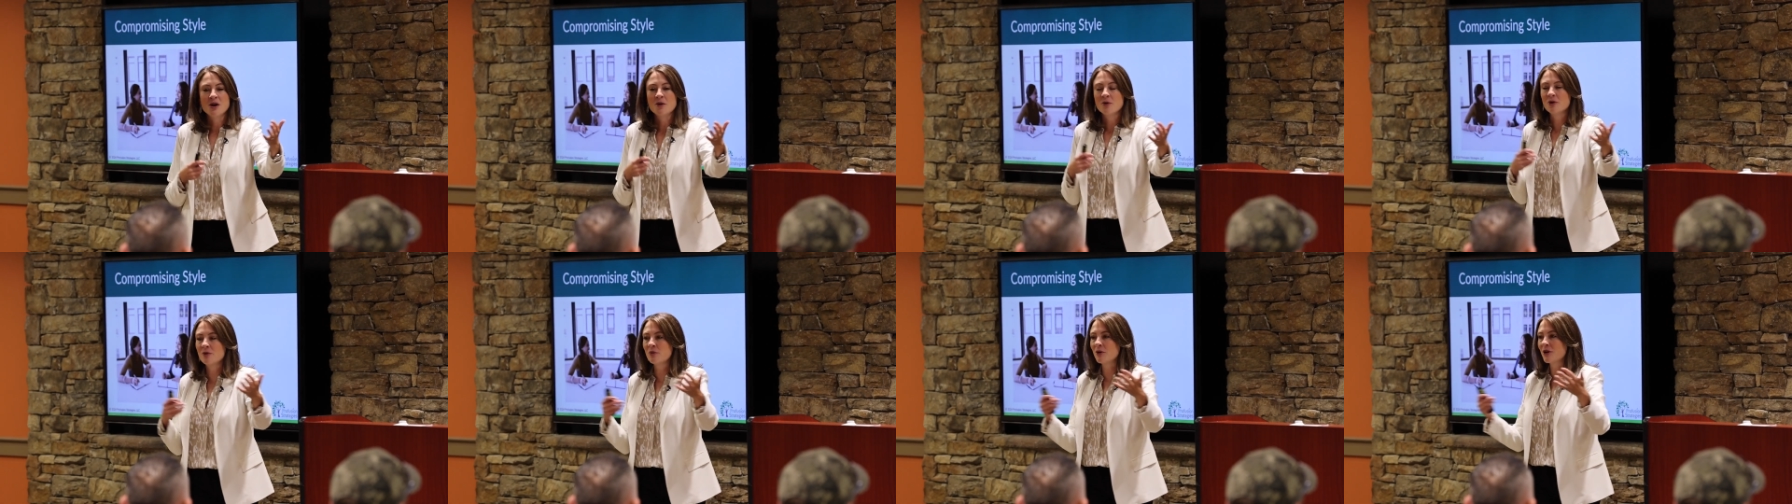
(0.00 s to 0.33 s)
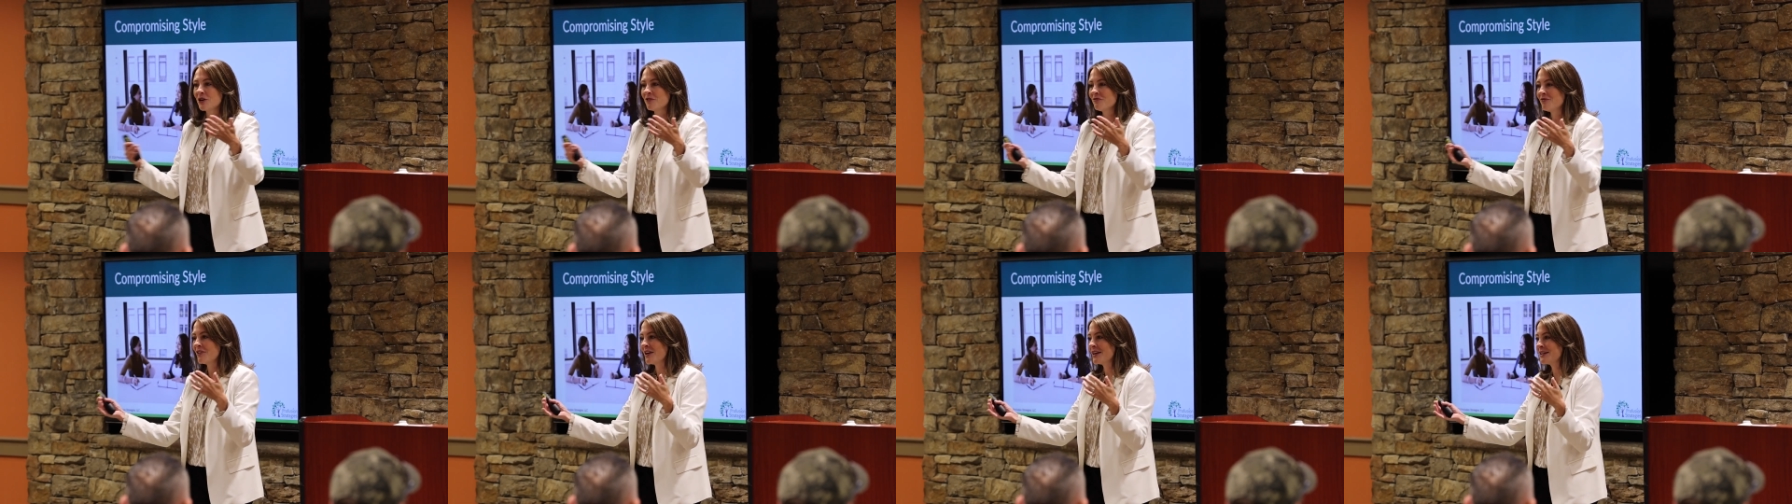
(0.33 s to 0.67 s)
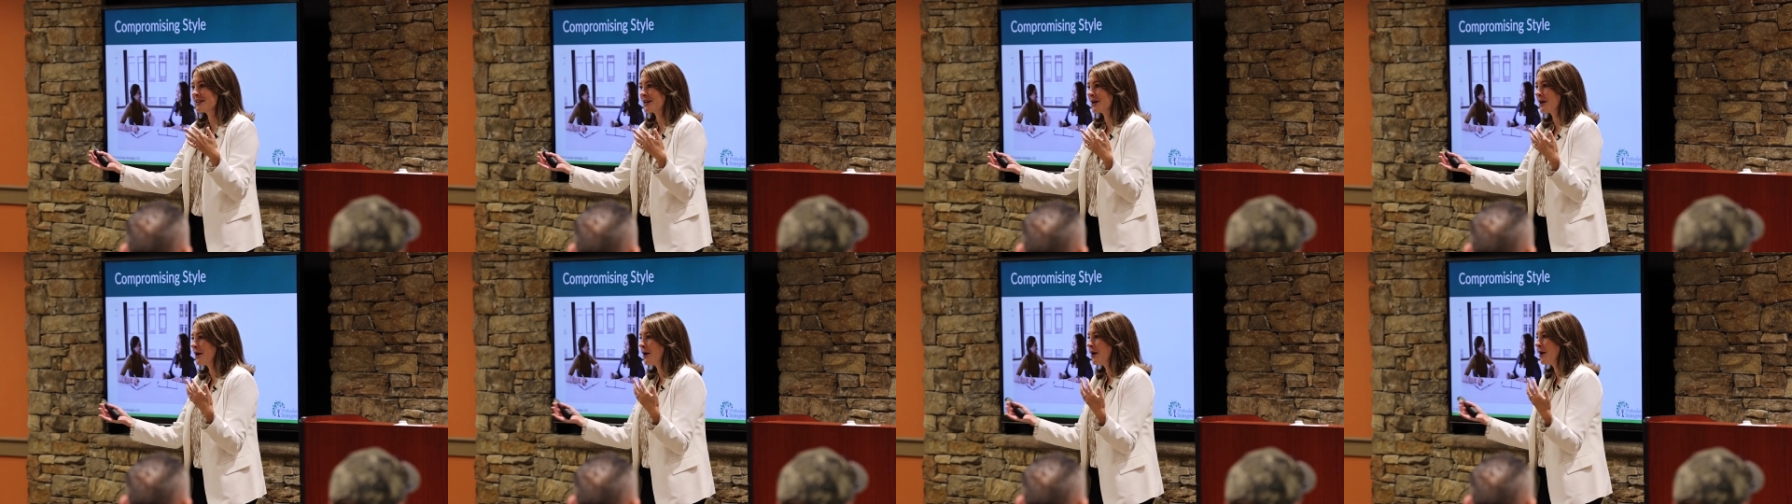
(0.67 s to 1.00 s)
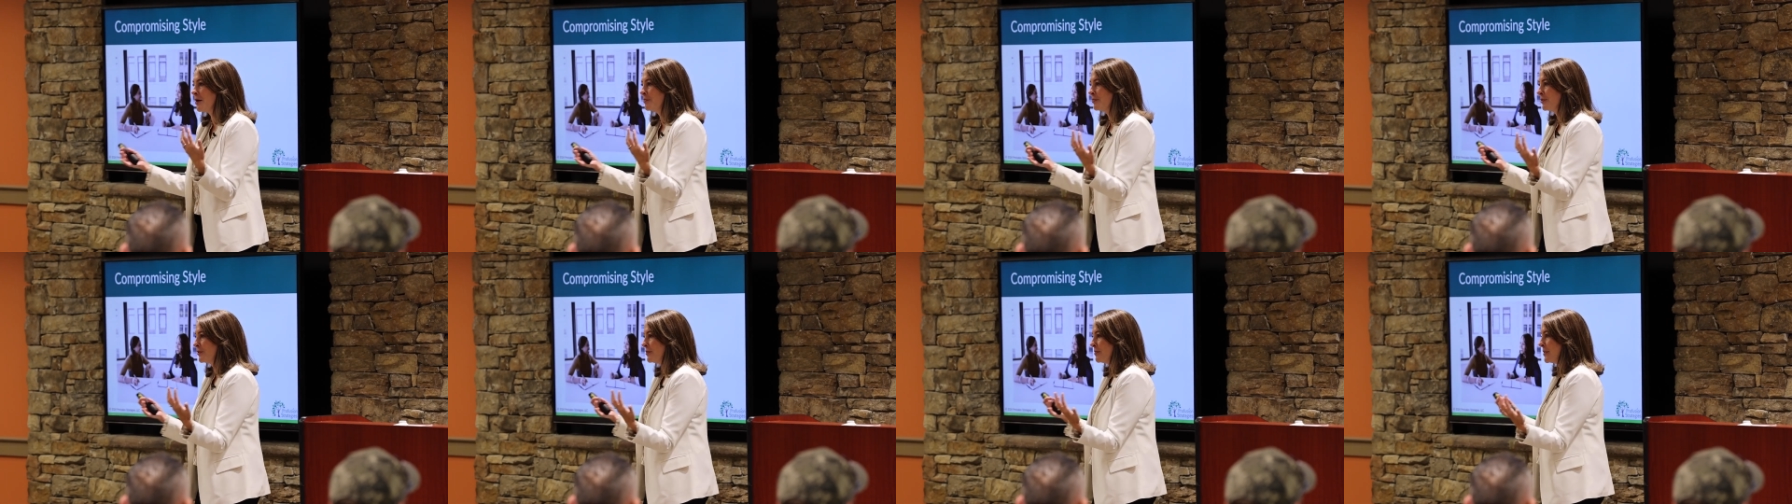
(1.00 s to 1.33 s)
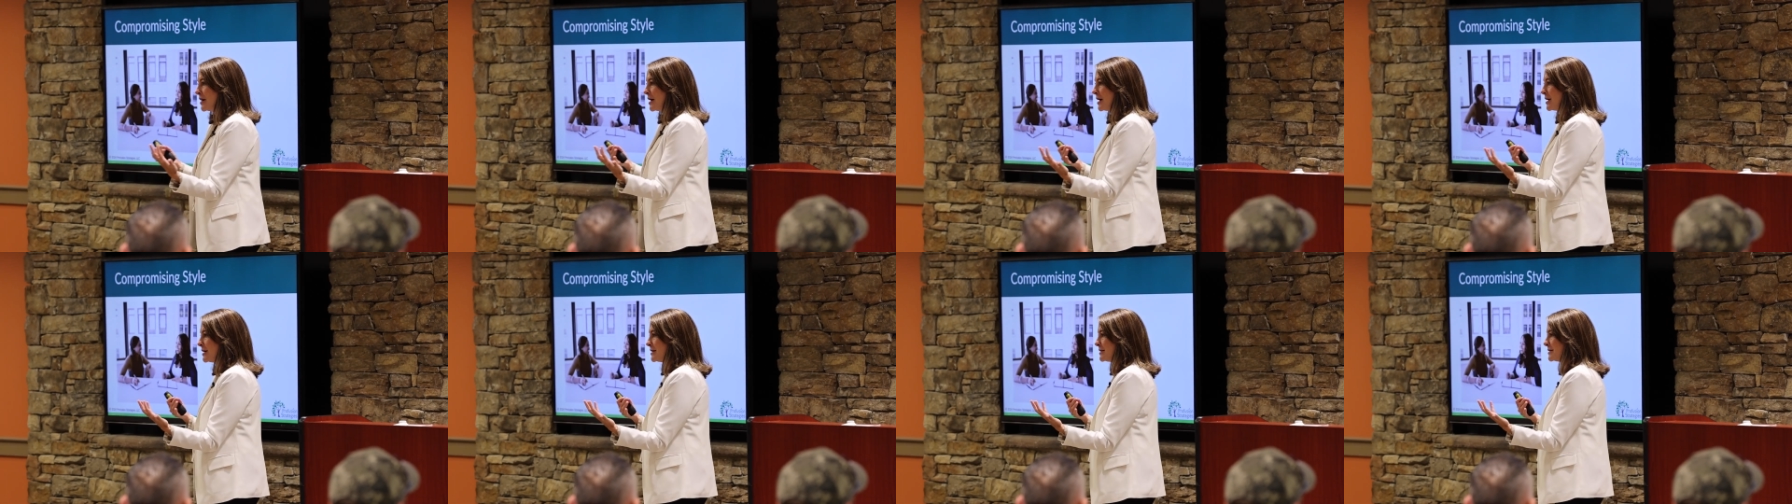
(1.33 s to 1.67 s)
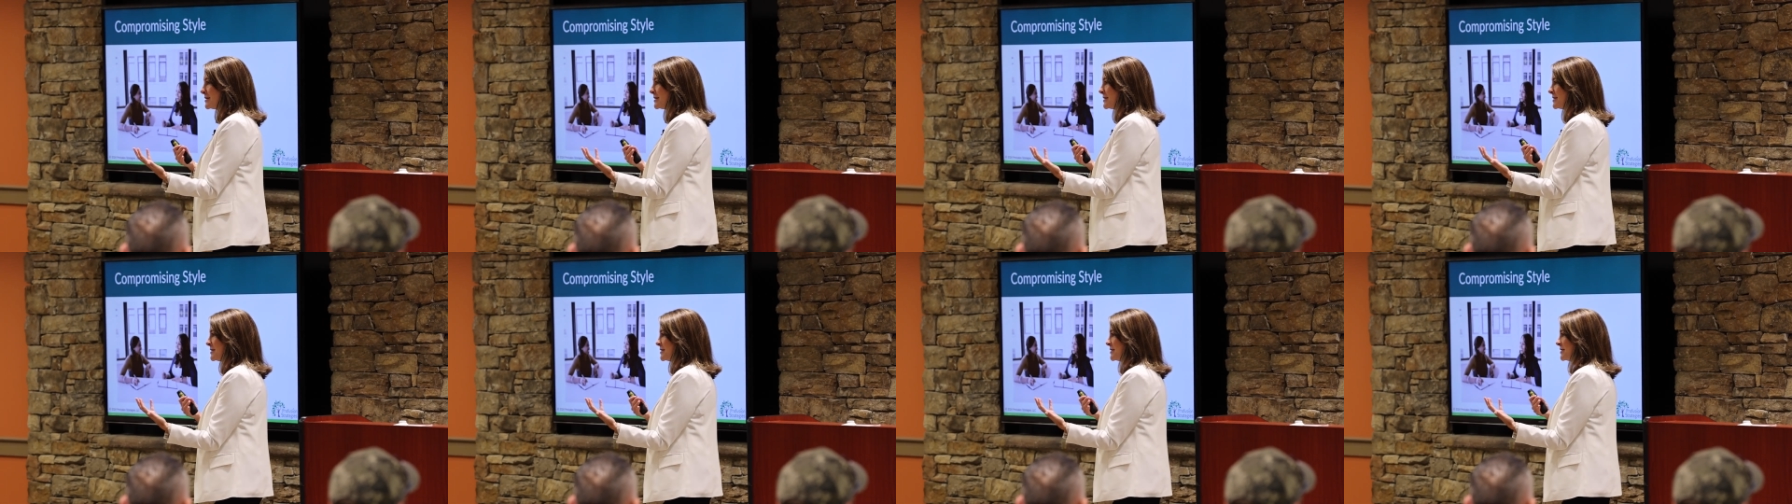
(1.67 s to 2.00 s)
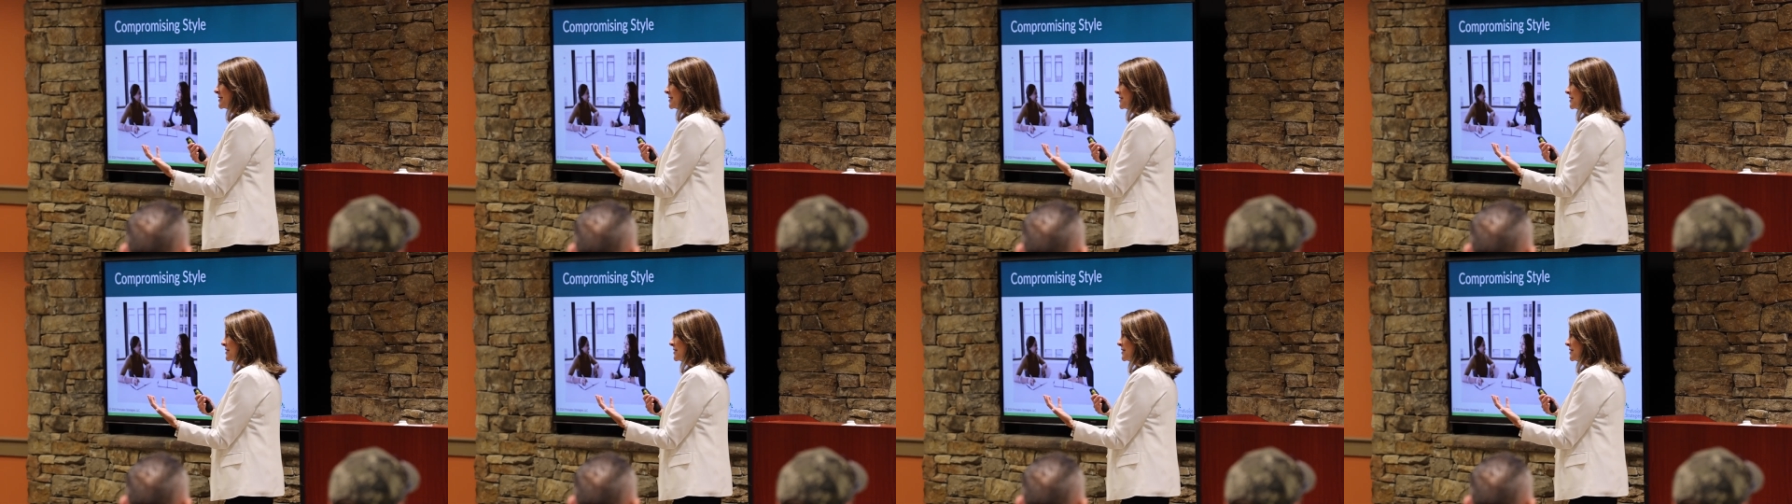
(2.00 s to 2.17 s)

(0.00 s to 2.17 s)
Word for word: We want to find a compromise.